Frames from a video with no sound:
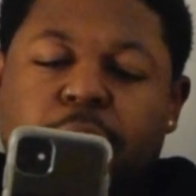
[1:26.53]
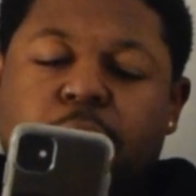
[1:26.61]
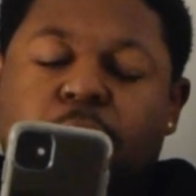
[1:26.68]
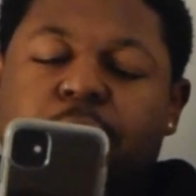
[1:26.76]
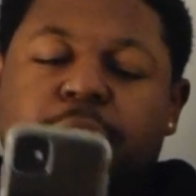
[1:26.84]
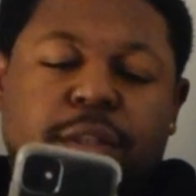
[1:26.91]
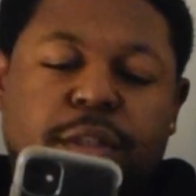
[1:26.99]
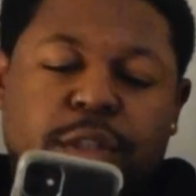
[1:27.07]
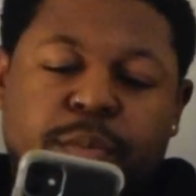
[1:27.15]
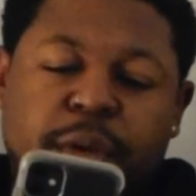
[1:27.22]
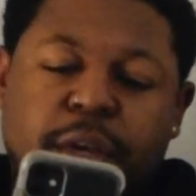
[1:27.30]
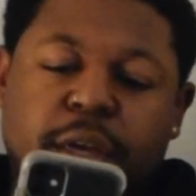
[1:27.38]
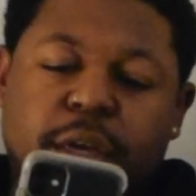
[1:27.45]
honestly
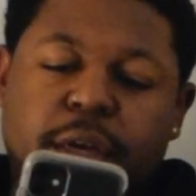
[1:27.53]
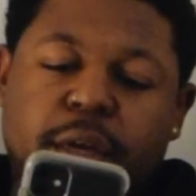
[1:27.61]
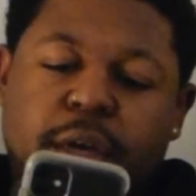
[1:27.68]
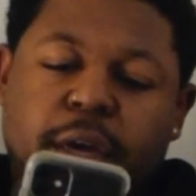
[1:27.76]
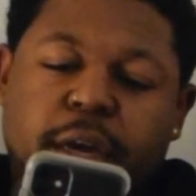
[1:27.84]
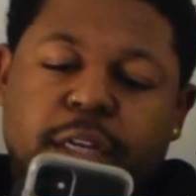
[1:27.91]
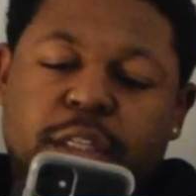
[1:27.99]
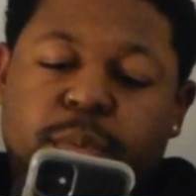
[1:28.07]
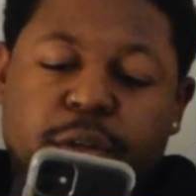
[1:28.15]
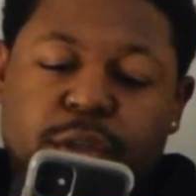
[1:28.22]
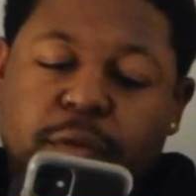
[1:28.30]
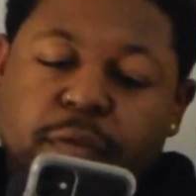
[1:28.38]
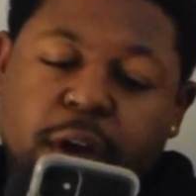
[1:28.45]
speaking, as a
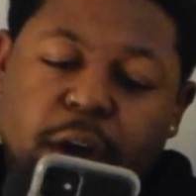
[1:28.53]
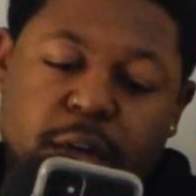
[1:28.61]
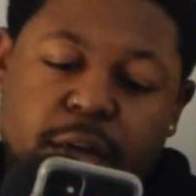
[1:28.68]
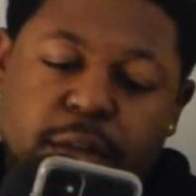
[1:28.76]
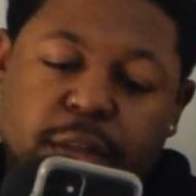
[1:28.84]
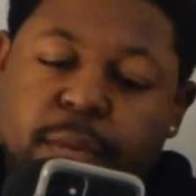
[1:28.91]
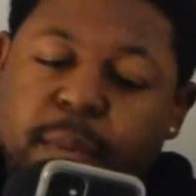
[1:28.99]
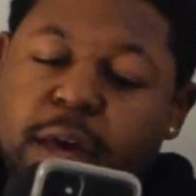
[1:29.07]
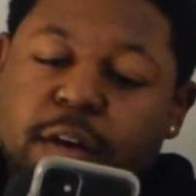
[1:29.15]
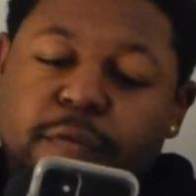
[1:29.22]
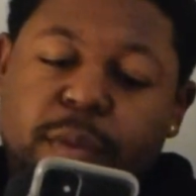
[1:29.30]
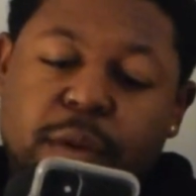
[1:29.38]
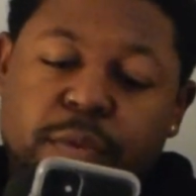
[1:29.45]
person of color, the amount
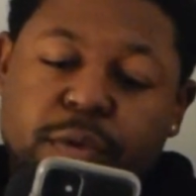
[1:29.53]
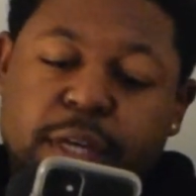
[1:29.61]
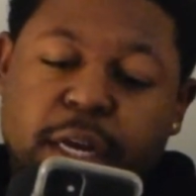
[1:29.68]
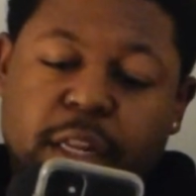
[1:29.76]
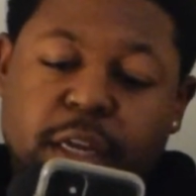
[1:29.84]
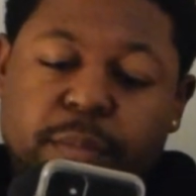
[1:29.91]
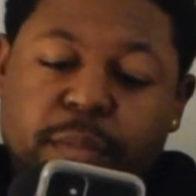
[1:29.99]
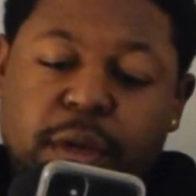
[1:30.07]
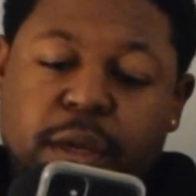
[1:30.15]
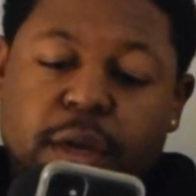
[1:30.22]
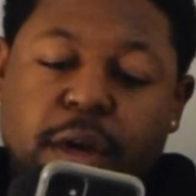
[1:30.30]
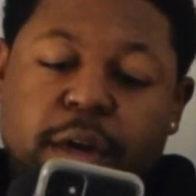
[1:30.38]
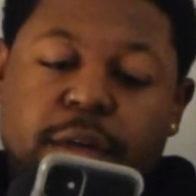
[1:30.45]
of people telling me
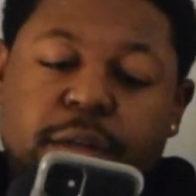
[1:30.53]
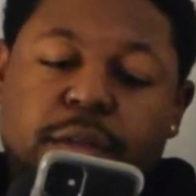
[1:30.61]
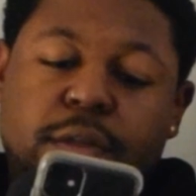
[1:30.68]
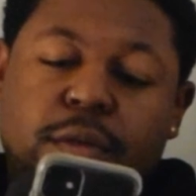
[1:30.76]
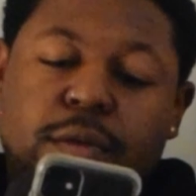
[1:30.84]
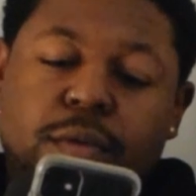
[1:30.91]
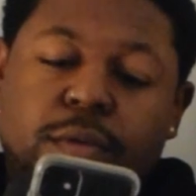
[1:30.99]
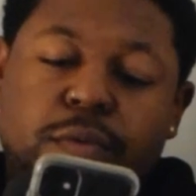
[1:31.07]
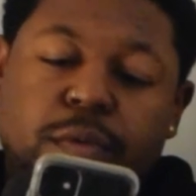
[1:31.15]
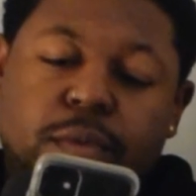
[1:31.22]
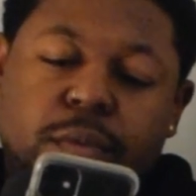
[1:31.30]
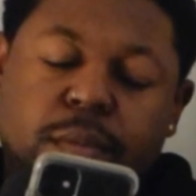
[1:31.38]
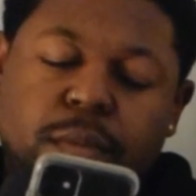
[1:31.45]
to
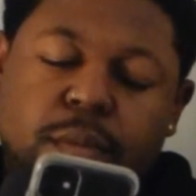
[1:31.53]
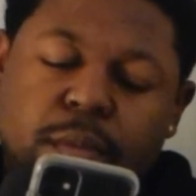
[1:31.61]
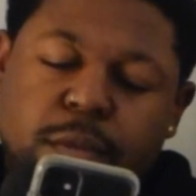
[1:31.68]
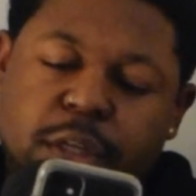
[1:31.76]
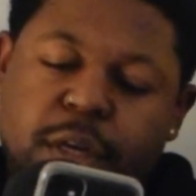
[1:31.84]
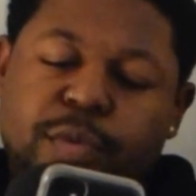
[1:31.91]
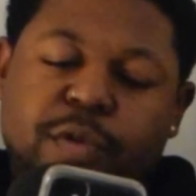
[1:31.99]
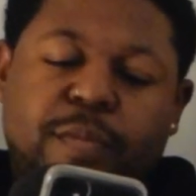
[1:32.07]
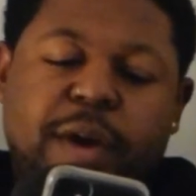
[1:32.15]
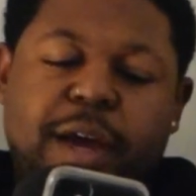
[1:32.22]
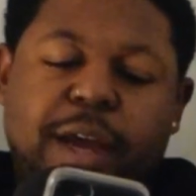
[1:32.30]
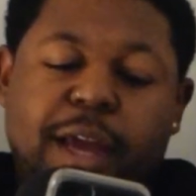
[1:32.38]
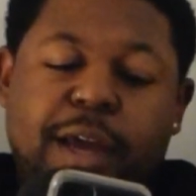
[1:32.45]
temper
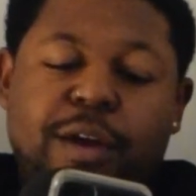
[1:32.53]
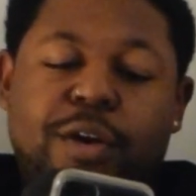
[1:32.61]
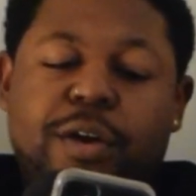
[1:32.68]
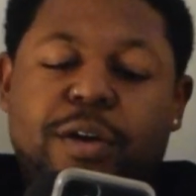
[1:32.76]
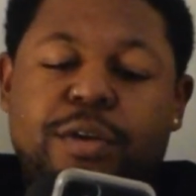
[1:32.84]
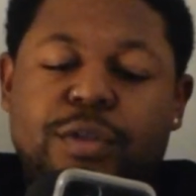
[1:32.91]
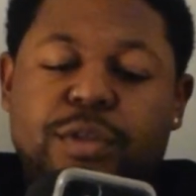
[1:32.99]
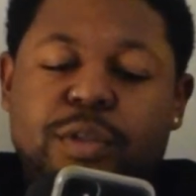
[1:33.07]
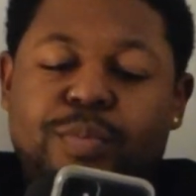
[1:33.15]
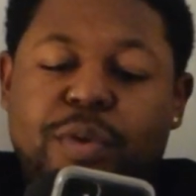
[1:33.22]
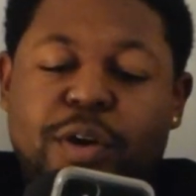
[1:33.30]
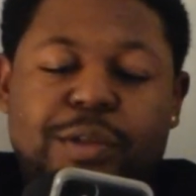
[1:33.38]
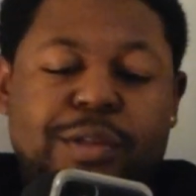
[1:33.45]
my anger since
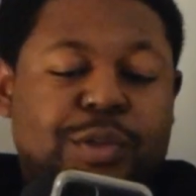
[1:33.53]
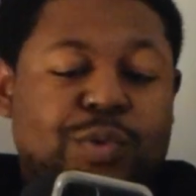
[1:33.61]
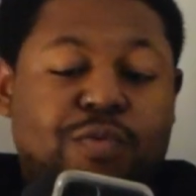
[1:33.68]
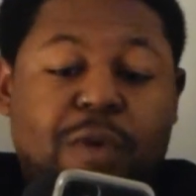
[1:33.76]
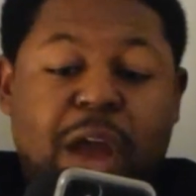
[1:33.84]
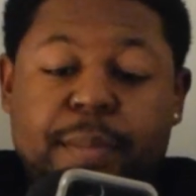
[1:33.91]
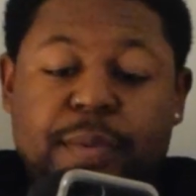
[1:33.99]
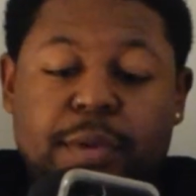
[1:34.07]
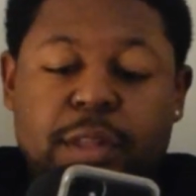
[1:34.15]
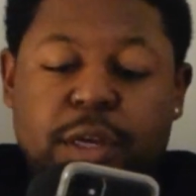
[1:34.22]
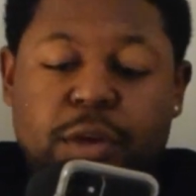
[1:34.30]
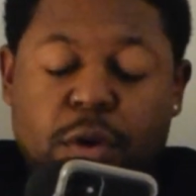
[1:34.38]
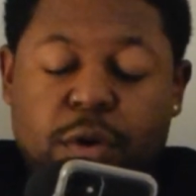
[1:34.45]
birth is a
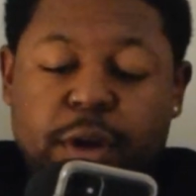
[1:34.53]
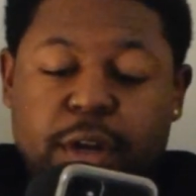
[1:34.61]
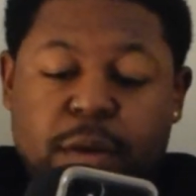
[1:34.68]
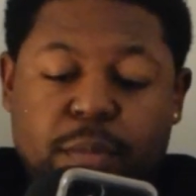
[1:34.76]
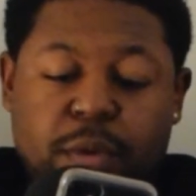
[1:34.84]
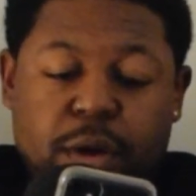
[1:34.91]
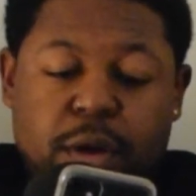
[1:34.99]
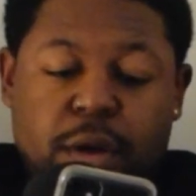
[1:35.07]
rapidly growing number.